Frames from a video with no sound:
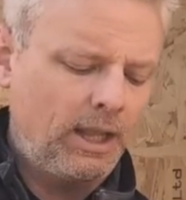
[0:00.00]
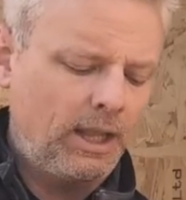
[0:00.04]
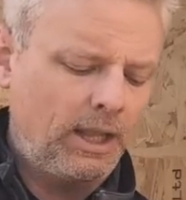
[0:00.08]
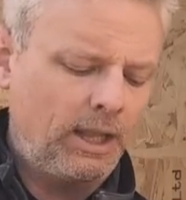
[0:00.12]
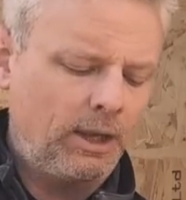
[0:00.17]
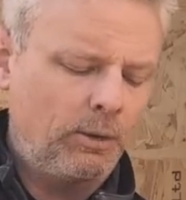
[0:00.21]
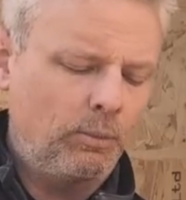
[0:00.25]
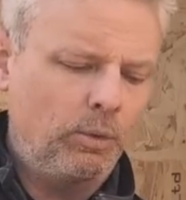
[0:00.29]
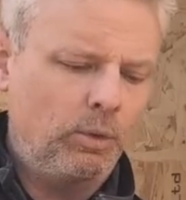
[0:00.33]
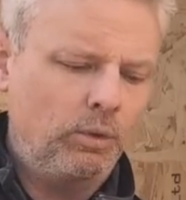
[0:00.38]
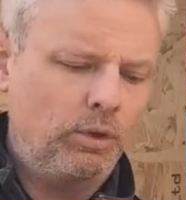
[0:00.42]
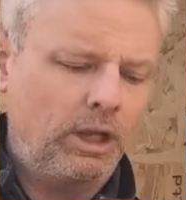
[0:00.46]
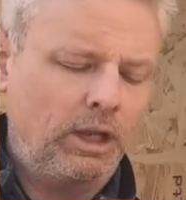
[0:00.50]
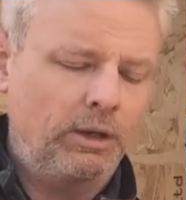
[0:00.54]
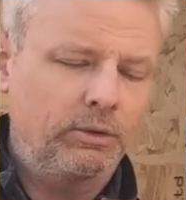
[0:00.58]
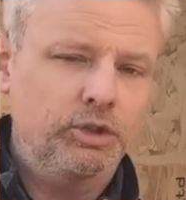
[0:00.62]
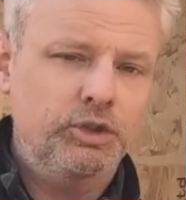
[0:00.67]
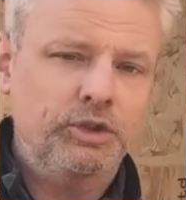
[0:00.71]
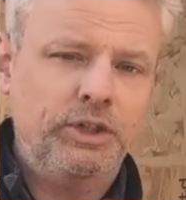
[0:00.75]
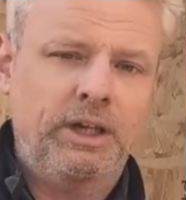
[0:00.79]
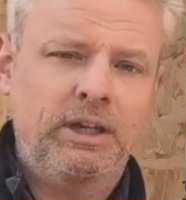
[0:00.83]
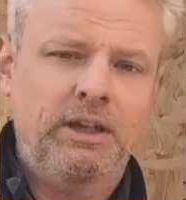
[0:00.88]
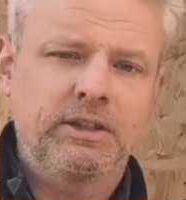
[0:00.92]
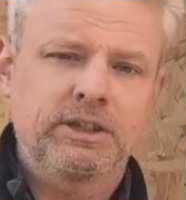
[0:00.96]
will go
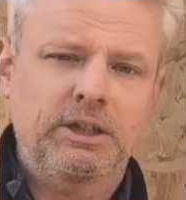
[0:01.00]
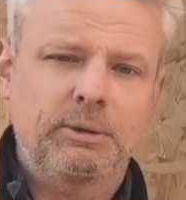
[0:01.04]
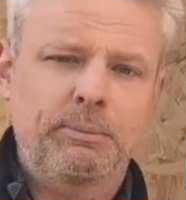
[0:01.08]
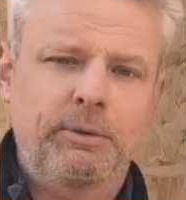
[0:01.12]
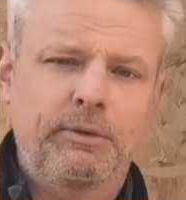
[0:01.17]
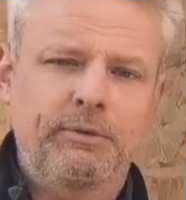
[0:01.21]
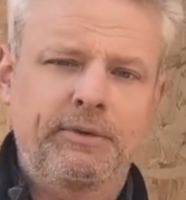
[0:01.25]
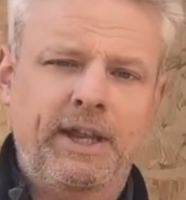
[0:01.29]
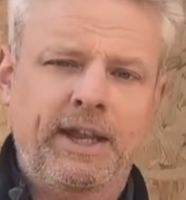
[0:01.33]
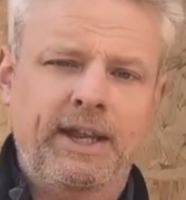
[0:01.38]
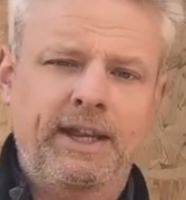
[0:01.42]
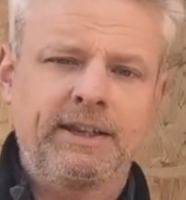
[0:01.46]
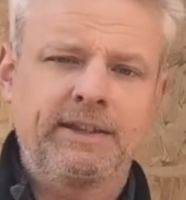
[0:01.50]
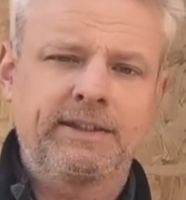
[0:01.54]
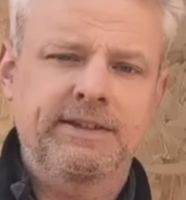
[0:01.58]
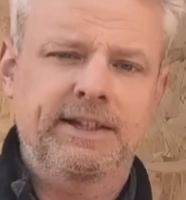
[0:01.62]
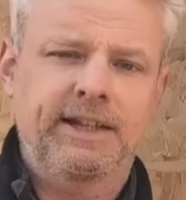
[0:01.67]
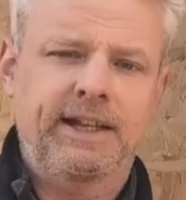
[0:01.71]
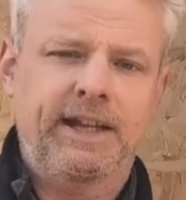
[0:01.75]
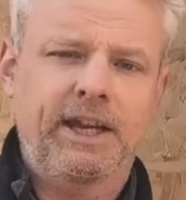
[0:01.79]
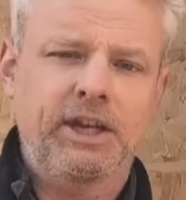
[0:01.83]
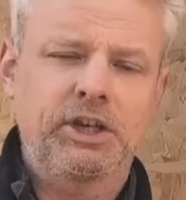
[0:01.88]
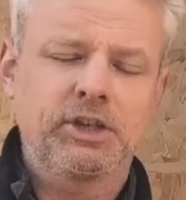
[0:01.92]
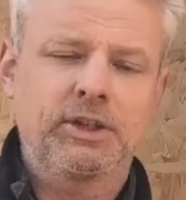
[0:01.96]
straight on top of that
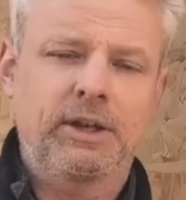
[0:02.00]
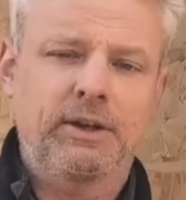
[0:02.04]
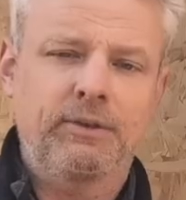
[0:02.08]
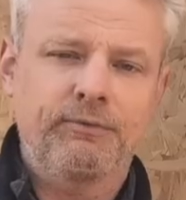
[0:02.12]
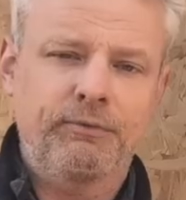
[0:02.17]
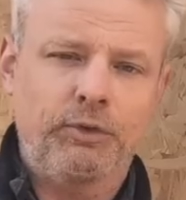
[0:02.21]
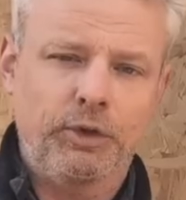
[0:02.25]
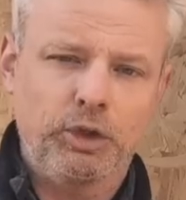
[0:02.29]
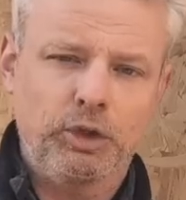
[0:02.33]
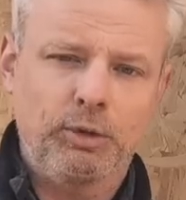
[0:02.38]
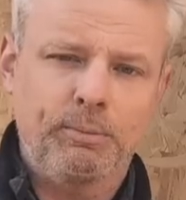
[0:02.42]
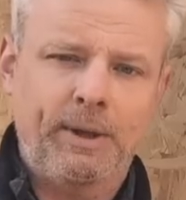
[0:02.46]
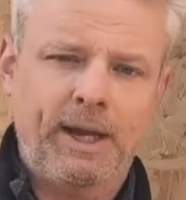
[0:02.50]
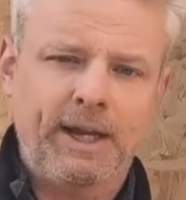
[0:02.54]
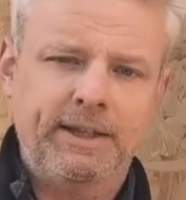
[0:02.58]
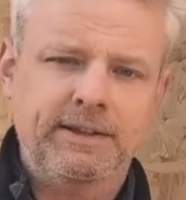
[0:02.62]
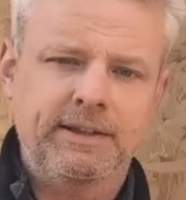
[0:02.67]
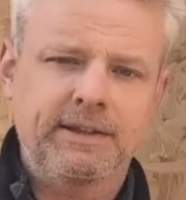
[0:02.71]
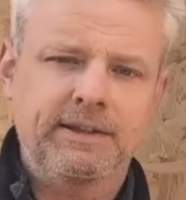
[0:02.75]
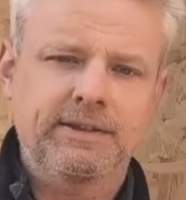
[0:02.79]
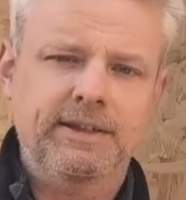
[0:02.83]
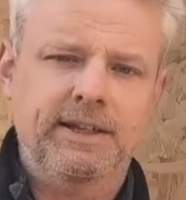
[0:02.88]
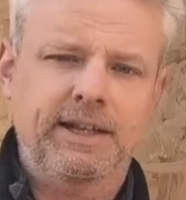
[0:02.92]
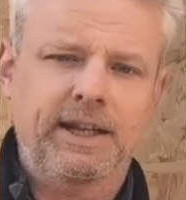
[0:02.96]
insulation, that foil-backed
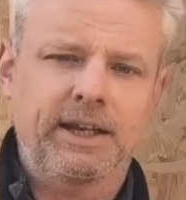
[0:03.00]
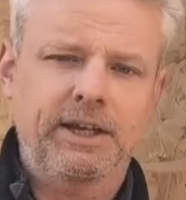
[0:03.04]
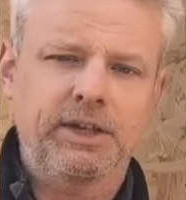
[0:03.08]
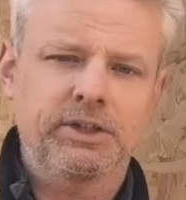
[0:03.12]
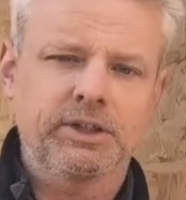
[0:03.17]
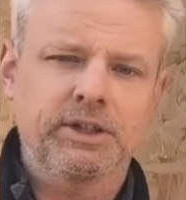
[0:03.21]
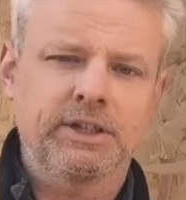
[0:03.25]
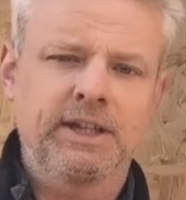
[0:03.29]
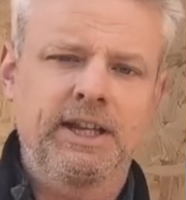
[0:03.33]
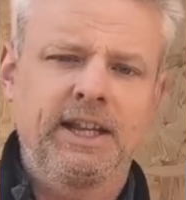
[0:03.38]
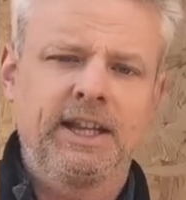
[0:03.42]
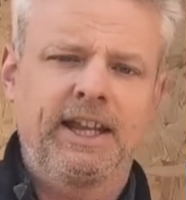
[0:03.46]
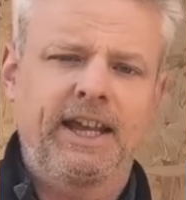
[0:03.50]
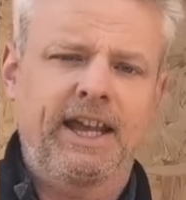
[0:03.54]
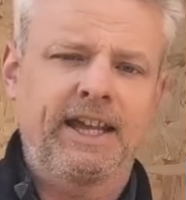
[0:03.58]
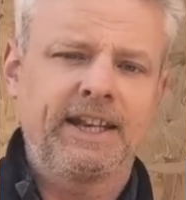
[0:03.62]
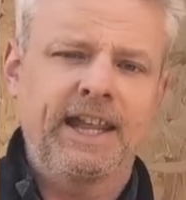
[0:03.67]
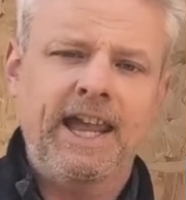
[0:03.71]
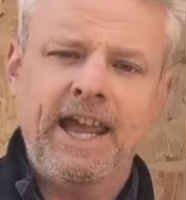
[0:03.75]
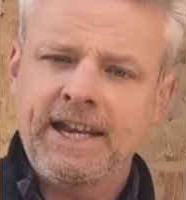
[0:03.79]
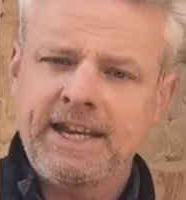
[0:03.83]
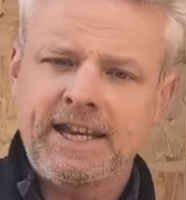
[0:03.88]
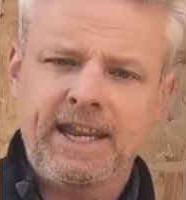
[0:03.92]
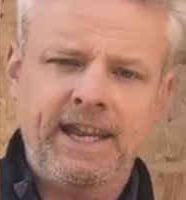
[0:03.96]
insulation, and
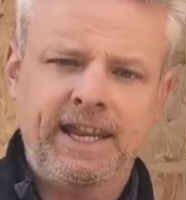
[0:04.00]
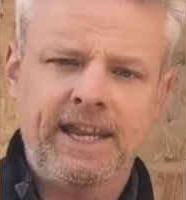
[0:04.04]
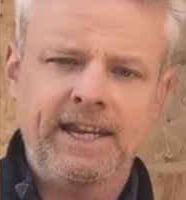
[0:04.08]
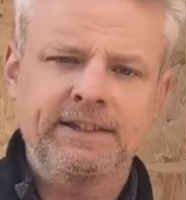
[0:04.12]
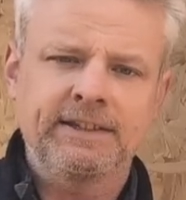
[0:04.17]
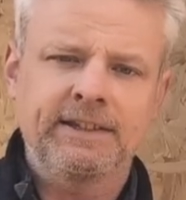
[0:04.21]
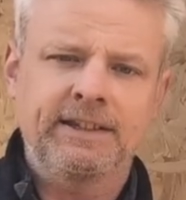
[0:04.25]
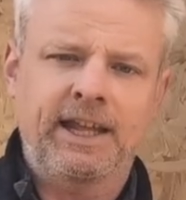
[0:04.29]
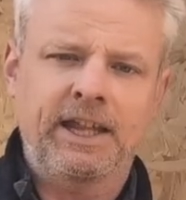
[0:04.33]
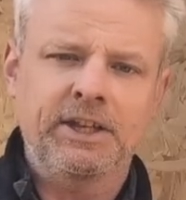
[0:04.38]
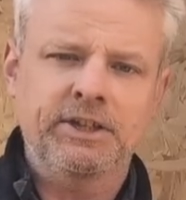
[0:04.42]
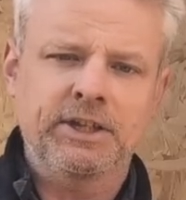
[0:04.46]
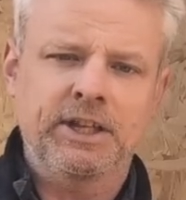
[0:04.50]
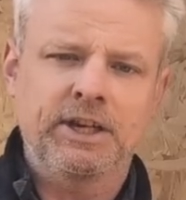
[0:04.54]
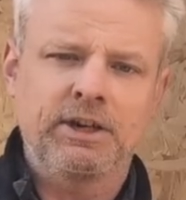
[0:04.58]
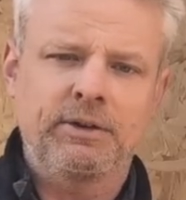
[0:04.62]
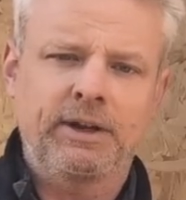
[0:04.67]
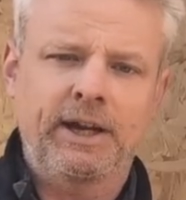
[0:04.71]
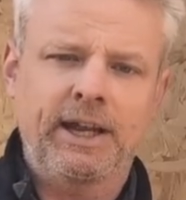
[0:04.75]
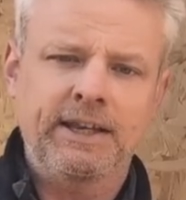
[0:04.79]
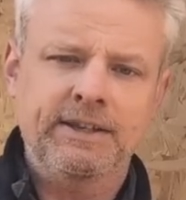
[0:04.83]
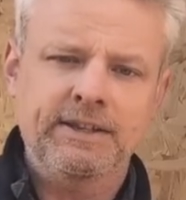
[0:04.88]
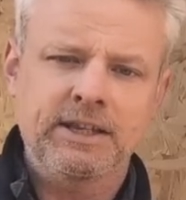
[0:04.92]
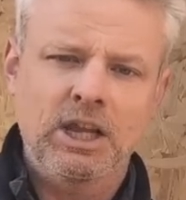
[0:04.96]
any heat that
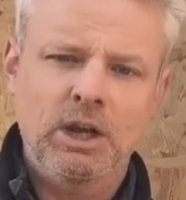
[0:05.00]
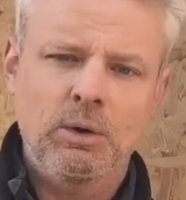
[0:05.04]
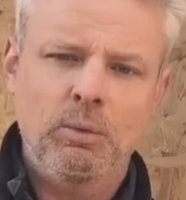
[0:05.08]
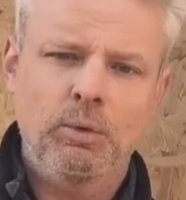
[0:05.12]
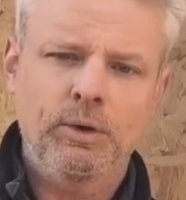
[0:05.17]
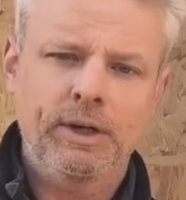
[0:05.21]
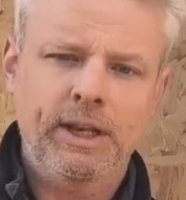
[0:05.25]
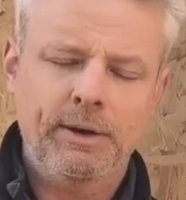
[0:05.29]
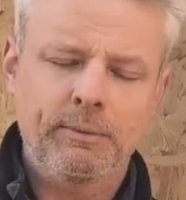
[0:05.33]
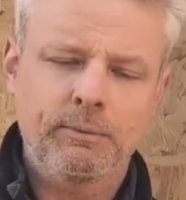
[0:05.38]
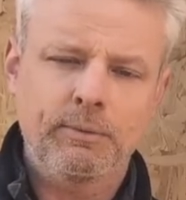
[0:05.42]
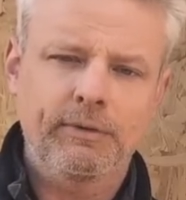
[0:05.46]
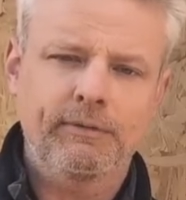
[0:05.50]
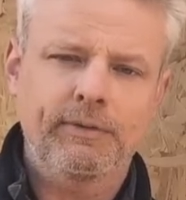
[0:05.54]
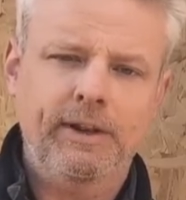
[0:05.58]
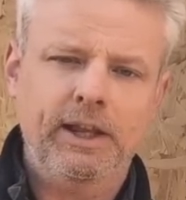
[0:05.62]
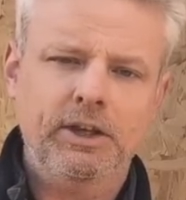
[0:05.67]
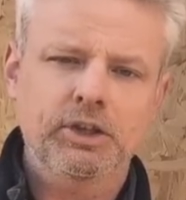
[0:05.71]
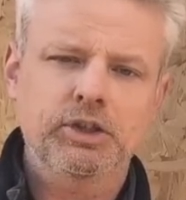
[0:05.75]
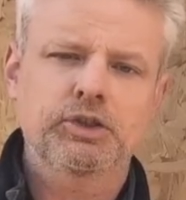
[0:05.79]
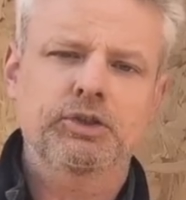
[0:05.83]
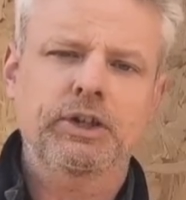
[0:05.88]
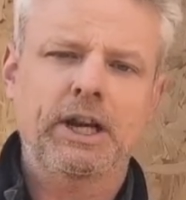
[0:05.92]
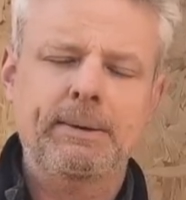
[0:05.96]
generates will then
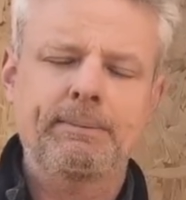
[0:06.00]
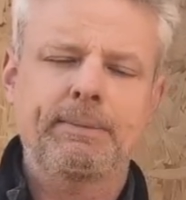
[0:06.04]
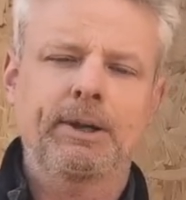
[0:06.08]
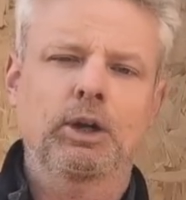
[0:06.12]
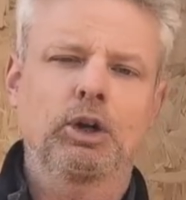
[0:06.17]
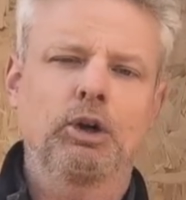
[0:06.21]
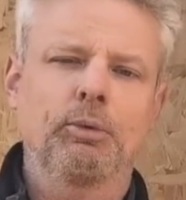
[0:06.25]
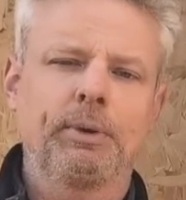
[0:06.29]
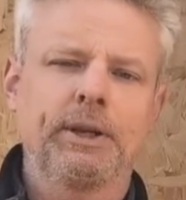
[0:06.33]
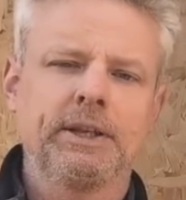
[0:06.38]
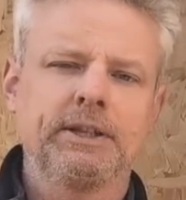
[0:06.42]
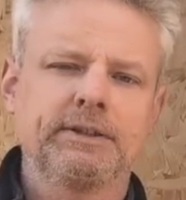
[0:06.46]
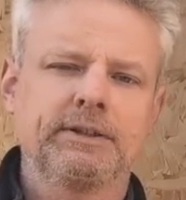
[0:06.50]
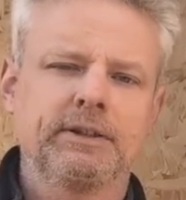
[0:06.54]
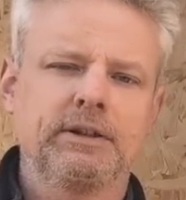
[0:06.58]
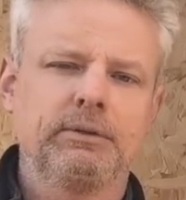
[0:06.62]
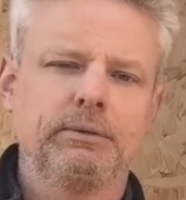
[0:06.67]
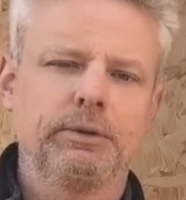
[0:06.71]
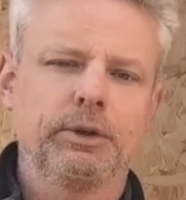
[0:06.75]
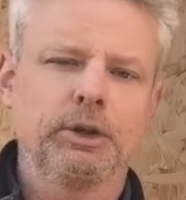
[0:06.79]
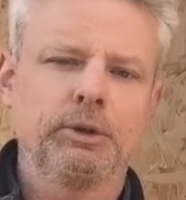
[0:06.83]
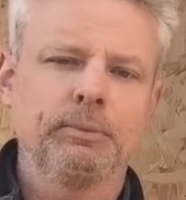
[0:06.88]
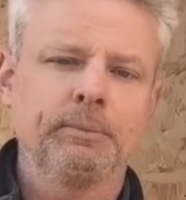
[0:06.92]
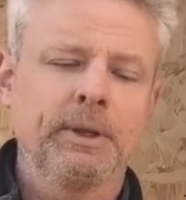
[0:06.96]
reflect straight back up into the
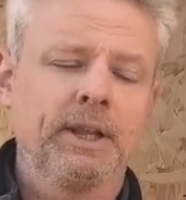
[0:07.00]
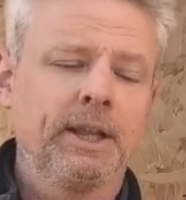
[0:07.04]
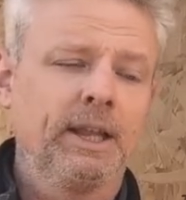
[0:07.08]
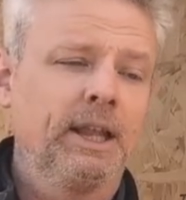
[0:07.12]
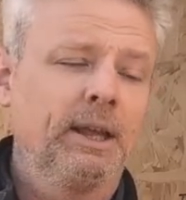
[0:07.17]
room.